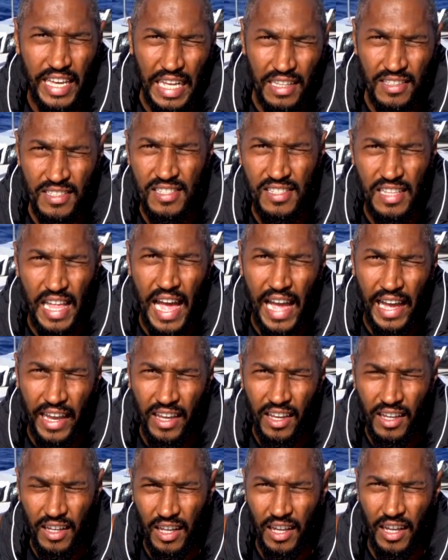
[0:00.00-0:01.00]
got snagged
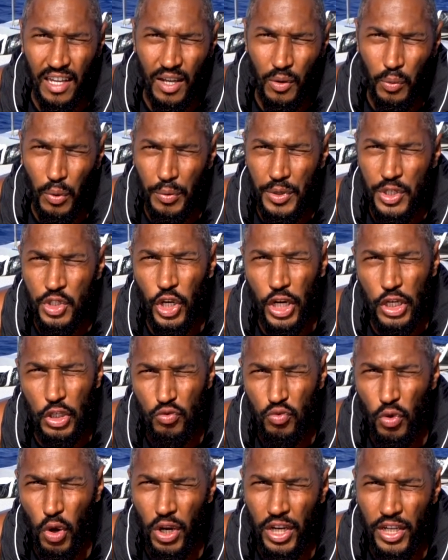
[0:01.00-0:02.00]
where we tried
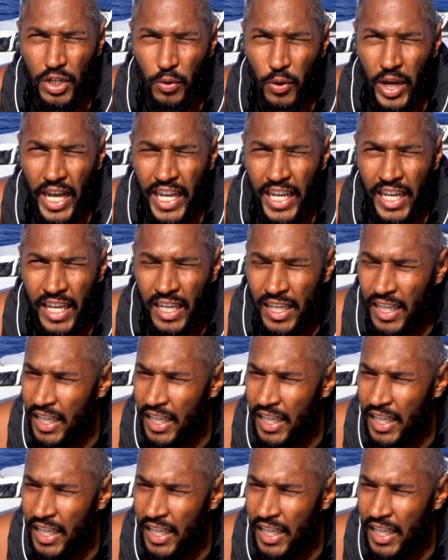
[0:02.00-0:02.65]
to roll it away.